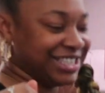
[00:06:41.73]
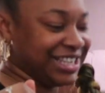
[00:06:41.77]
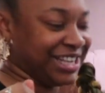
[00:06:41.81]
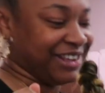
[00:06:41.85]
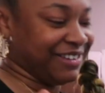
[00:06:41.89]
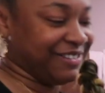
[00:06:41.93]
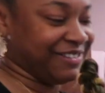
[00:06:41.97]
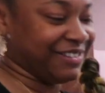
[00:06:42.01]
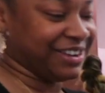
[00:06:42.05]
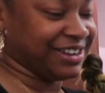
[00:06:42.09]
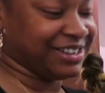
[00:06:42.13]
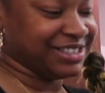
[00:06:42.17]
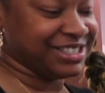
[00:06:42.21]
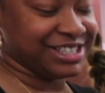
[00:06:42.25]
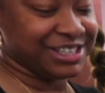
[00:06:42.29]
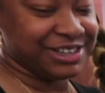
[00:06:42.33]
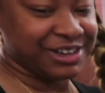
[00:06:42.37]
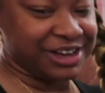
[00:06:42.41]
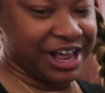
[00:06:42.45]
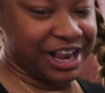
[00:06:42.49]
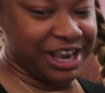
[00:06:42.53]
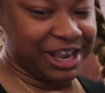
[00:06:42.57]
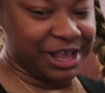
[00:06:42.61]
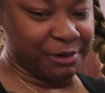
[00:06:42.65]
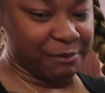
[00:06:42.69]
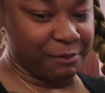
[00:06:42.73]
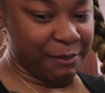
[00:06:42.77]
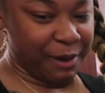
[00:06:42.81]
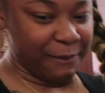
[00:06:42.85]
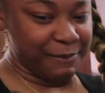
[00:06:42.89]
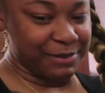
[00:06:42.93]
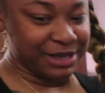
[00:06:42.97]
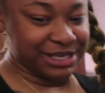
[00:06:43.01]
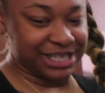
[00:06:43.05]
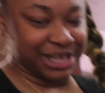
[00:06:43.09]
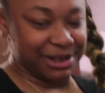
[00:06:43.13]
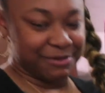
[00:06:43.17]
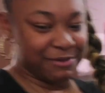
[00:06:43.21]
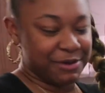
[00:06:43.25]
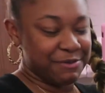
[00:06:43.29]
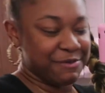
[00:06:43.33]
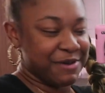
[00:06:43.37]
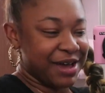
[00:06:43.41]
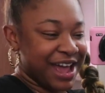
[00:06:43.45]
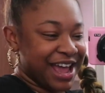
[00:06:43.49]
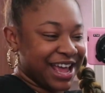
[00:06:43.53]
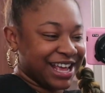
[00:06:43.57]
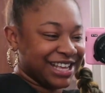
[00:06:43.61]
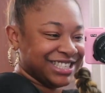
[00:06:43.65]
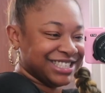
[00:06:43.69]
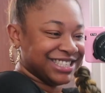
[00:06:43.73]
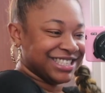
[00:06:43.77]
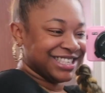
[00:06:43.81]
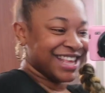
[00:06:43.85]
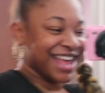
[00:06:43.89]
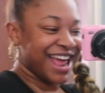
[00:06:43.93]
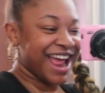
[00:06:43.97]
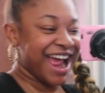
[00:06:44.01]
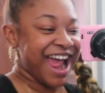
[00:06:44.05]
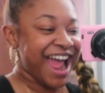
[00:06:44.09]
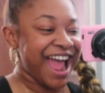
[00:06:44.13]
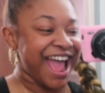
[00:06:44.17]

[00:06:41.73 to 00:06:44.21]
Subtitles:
giving. Still got a little mommy tummy, but it's